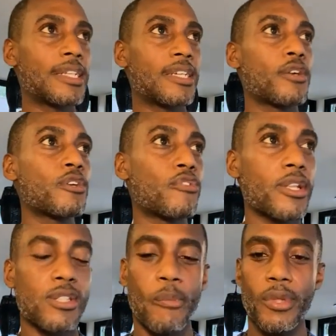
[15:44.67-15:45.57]
Tell your friends
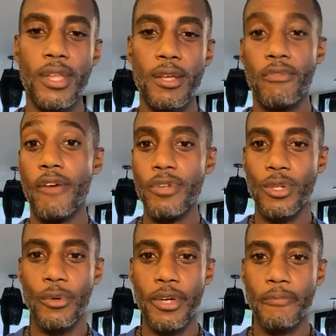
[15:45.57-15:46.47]
something that you've never
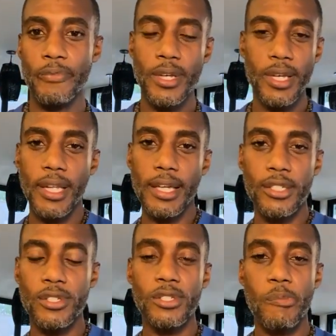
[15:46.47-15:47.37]
told them. Like, this
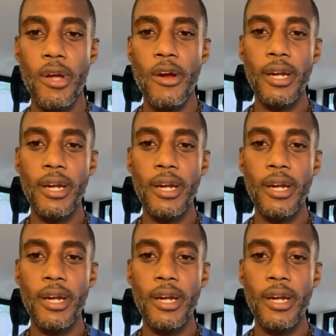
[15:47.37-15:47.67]
is a parent.